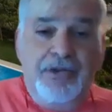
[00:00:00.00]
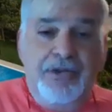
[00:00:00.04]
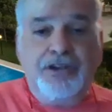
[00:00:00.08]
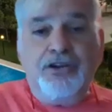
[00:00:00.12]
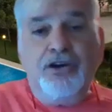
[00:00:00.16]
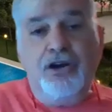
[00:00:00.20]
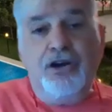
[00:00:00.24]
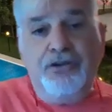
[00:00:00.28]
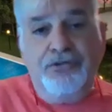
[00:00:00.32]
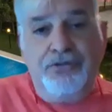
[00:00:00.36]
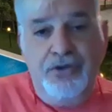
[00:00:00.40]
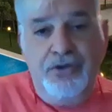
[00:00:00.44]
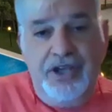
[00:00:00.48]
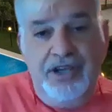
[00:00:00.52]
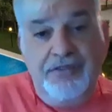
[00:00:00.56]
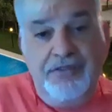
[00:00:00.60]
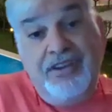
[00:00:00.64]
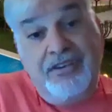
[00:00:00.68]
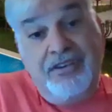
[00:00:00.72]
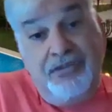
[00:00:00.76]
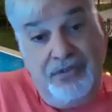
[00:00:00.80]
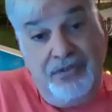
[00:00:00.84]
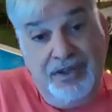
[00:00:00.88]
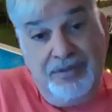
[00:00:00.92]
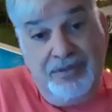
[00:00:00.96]
but also
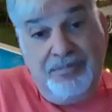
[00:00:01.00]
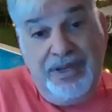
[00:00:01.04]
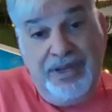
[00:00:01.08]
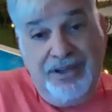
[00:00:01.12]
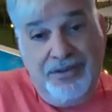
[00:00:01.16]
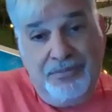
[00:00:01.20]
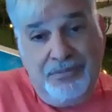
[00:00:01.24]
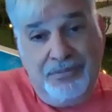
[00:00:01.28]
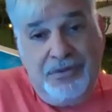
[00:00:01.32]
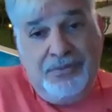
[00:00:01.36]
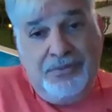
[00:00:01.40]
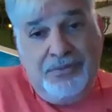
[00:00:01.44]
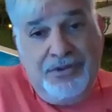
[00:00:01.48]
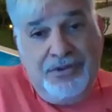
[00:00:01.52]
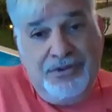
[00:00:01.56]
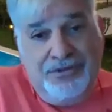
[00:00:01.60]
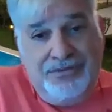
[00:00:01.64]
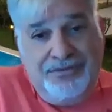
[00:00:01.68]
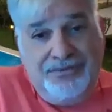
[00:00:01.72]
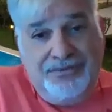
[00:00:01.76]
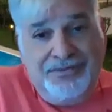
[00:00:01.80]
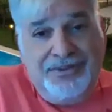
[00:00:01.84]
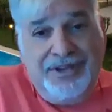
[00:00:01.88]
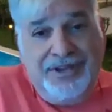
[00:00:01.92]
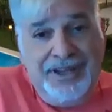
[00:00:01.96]
give us feedback. We
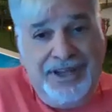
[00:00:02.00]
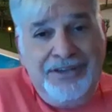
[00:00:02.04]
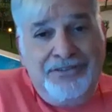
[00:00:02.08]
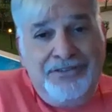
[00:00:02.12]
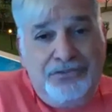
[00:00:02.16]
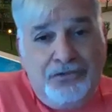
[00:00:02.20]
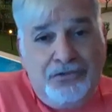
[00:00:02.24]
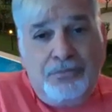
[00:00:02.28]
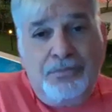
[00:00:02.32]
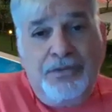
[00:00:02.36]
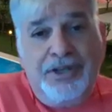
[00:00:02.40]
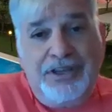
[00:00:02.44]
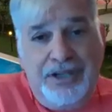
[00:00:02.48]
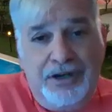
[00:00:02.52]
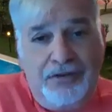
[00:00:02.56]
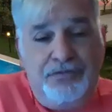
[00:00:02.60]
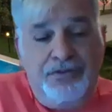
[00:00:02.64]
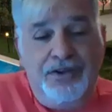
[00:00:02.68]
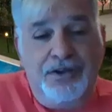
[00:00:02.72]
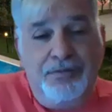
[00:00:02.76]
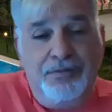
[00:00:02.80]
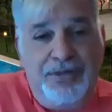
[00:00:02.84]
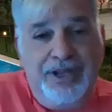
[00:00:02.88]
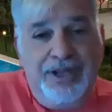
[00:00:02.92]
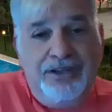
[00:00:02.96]
want instrumental
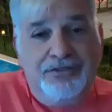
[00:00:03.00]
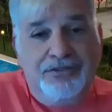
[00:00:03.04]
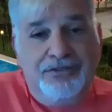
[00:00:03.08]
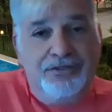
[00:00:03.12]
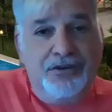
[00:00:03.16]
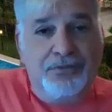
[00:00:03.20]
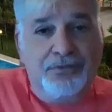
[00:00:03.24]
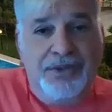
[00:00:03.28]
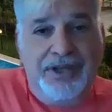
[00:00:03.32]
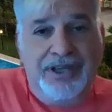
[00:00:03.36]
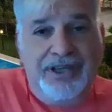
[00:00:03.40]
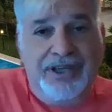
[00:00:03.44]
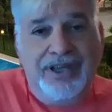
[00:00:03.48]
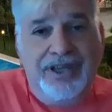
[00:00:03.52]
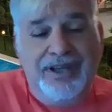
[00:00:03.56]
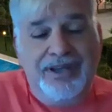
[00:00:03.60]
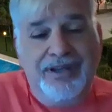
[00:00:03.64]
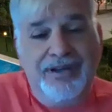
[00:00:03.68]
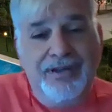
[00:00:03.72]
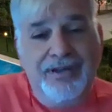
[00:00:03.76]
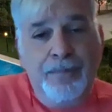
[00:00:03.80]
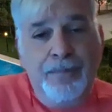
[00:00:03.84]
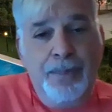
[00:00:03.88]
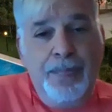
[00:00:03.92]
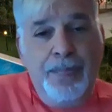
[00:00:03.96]
feedback so we
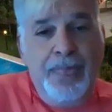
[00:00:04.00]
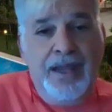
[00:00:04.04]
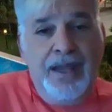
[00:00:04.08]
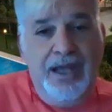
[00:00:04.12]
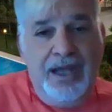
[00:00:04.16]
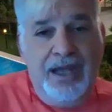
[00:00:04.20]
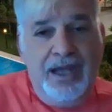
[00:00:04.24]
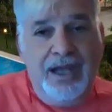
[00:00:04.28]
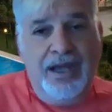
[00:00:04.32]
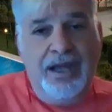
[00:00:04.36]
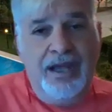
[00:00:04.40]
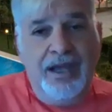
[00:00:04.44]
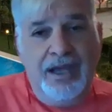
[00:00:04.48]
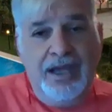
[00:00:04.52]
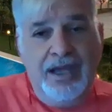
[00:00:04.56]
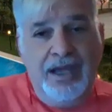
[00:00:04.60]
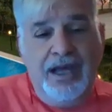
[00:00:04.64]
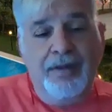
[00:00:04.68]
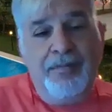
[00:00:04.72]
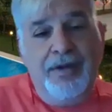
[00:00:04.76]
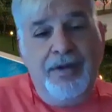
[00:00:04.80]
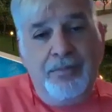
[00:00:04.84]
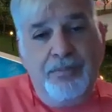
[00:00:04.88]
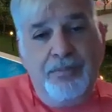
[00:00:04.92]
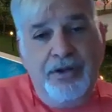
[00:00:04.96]
can
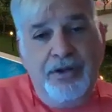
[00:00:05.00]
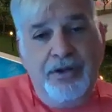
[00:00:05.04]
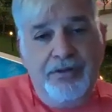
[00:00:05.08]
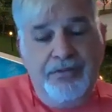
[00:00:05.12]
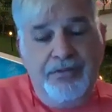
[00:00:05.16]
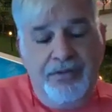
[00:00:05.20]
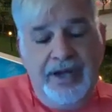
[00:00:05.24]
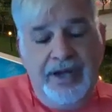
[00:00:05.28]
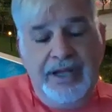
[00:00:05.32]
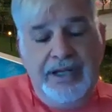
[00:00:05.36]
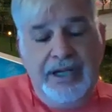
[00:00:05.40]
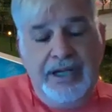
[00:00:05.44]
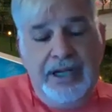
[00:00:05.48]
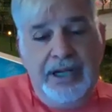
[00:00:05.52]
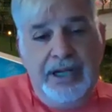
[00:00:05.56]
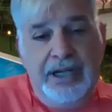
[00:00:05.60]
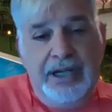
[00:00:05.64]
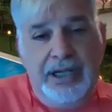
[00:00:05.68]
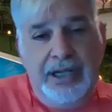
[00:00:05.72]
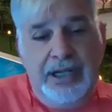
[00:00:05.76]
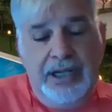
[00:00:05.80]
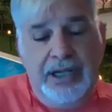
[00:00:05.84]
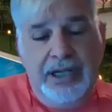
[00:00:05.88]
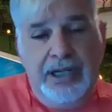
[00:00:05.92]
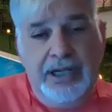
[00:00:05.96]
come up with a
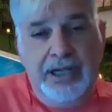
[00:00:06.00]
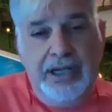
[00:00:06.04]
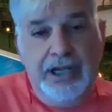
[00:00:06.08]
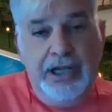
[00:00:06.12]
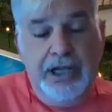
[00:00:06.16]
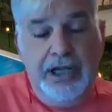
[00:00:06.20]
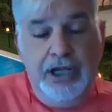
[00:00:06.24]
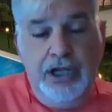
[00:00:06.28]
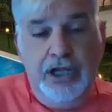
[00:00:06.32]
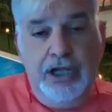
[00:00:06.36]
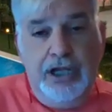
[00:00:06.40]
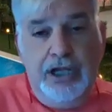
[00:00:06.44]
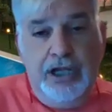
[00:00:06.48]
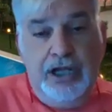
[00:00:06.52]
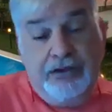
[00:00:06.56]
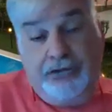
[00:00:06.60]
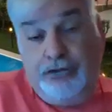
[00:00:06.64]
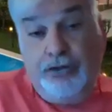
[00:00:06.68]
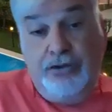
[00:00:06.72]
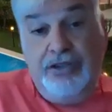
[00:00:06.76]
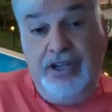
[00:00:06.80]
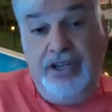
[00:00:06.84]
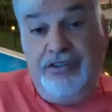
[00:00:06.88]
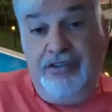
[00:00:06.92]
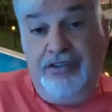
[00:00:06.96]
final.
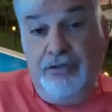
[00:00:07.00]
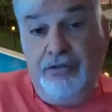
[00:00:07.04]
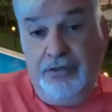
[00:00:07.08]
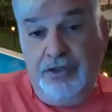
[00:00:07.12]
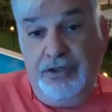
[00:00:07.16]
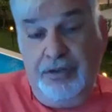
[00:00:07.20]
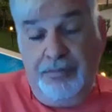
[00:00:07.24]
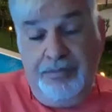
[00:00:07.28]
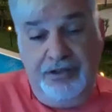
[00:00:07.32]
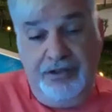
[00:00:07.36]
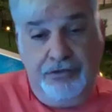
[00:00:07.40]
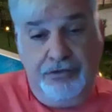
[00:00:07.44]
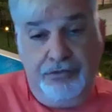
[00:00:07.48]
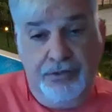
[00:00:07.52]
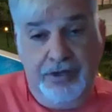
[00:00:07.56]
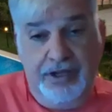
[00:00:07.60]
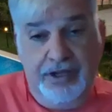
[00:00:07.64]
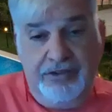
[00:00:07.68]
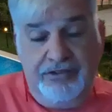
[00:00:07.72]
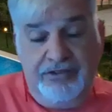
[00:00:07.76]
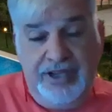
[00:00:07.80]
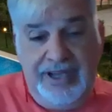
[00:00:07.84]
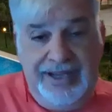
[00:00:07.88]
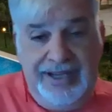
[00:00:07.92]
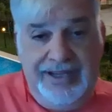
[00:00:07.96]
So this is what about
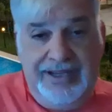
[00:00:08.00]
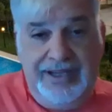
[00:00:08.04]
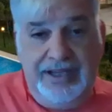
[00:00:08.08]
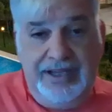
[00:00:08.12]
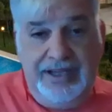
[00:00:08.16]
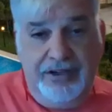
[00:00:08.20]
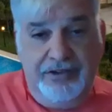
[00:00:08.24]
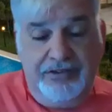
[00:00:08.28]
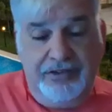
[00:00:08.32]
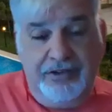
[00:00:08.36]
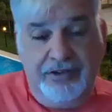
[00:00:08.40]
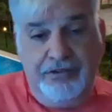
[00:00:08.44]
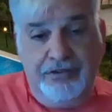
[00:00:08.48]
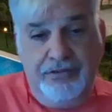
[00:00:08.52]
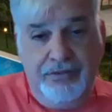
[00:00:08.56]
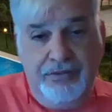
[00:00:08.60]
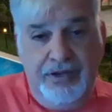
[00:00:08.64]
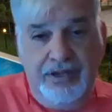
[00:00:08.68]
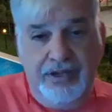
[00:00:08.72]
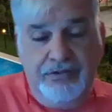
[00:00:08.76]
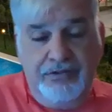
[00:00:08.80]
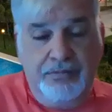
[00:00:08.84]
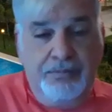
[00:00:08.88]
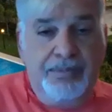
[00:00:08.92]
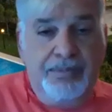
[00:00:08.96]
stress. Leaders are
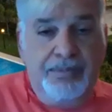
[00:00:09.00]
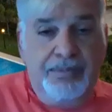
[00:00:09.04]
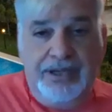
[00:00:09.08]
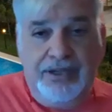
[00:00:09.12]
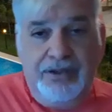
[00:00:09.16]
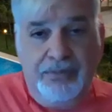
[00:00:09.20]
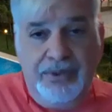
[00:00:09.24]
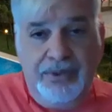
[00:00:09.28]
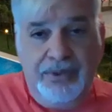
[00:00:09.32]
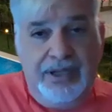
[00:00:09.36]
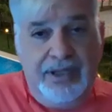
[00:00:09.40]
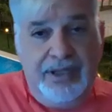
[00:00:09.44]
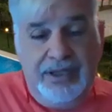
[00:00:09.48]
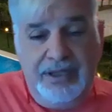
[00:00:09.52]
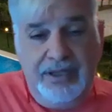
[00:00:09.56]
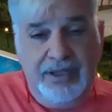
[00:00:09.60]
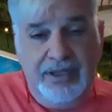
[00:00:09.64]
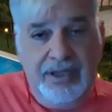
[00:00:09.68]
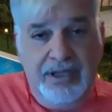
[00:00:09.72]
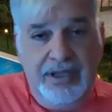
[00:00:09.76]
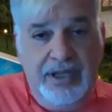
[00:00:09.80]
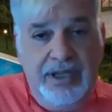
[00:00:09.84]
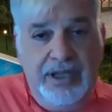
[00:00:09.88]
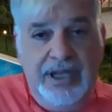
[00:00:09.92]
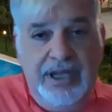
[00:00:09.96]
stressed. By the way,
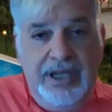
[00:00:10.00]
